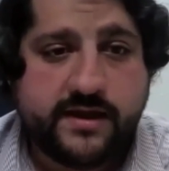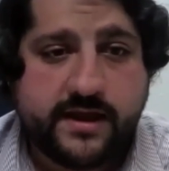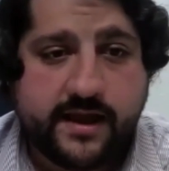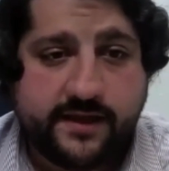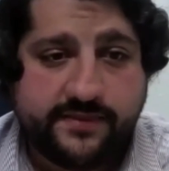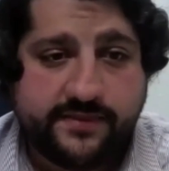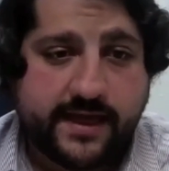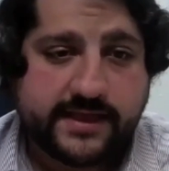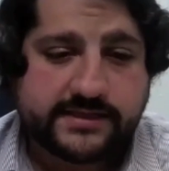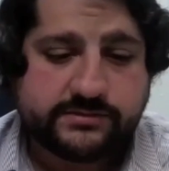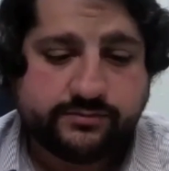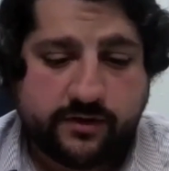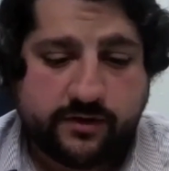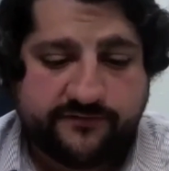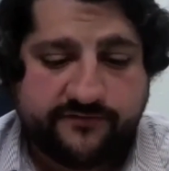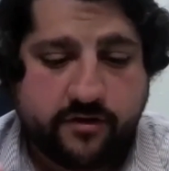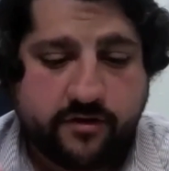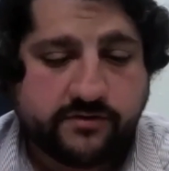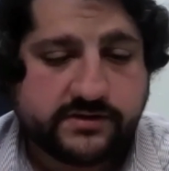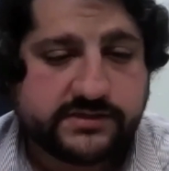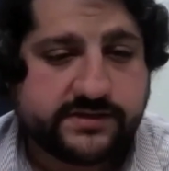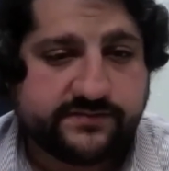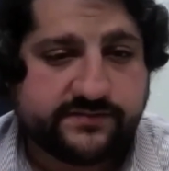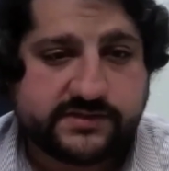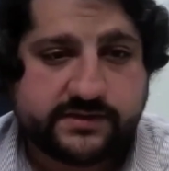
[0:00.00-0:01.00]
and that's where
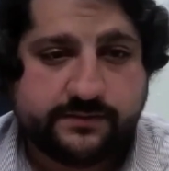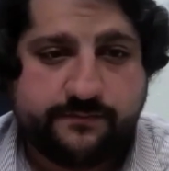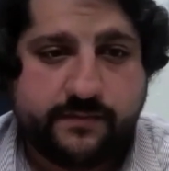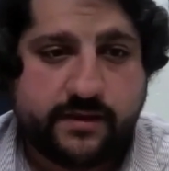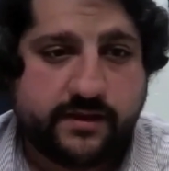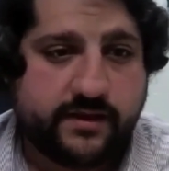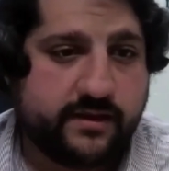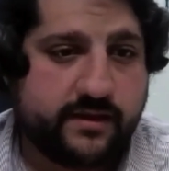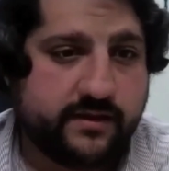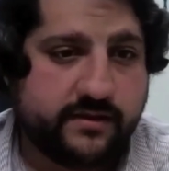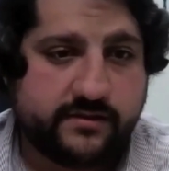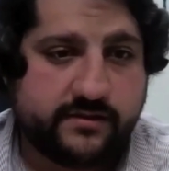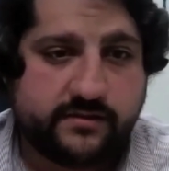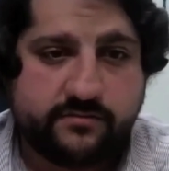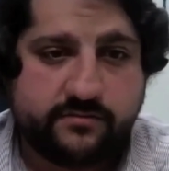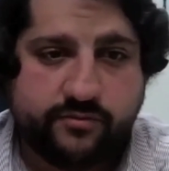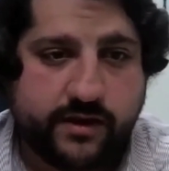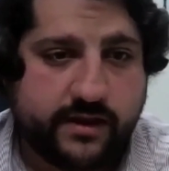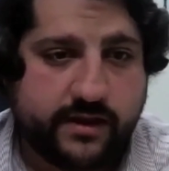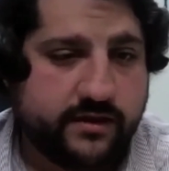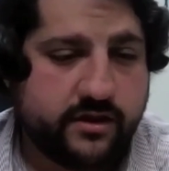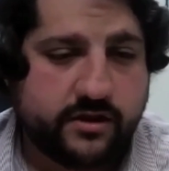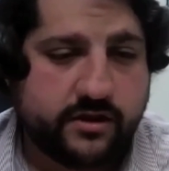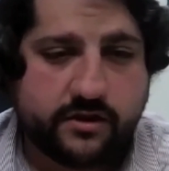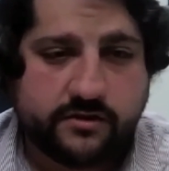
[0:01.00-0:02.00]
folks have submitted,
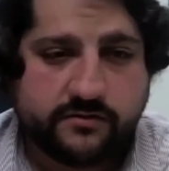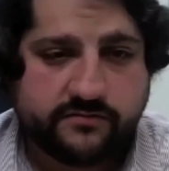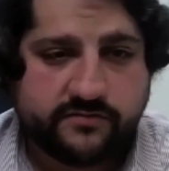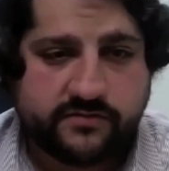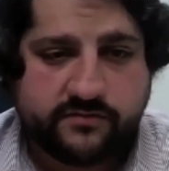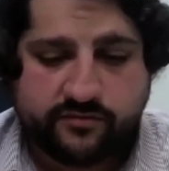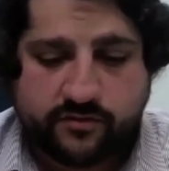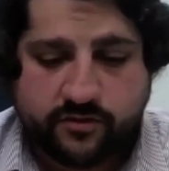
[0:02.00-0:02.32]
you know,